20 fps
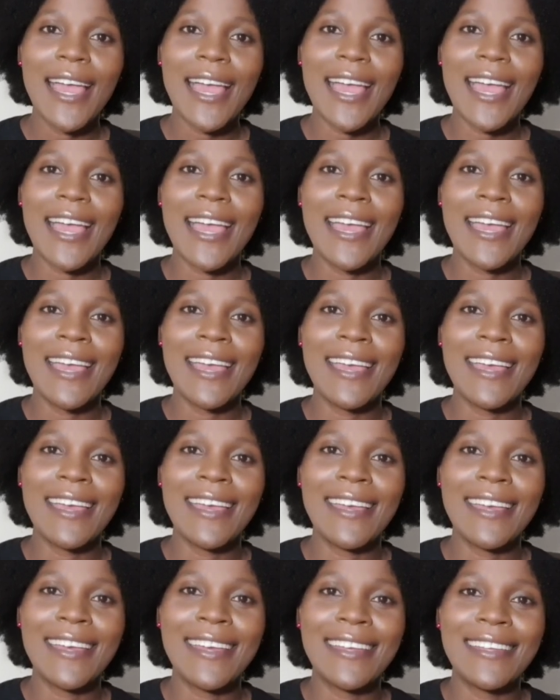
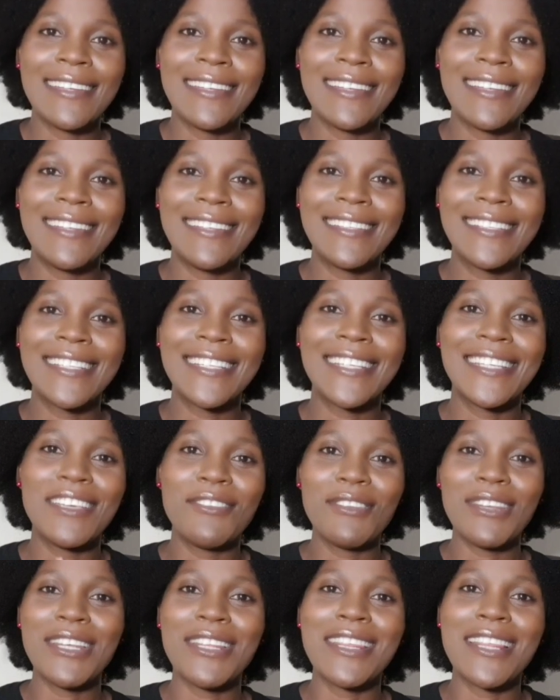and give it a